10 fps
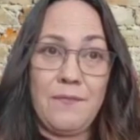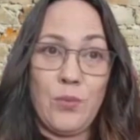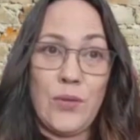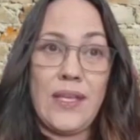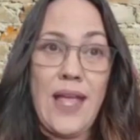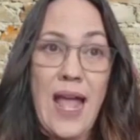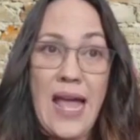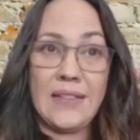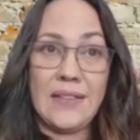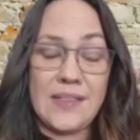we
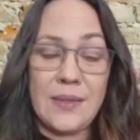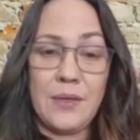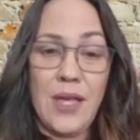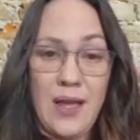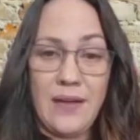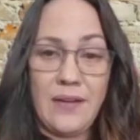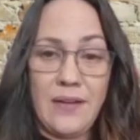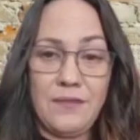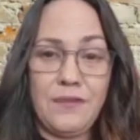had some kind of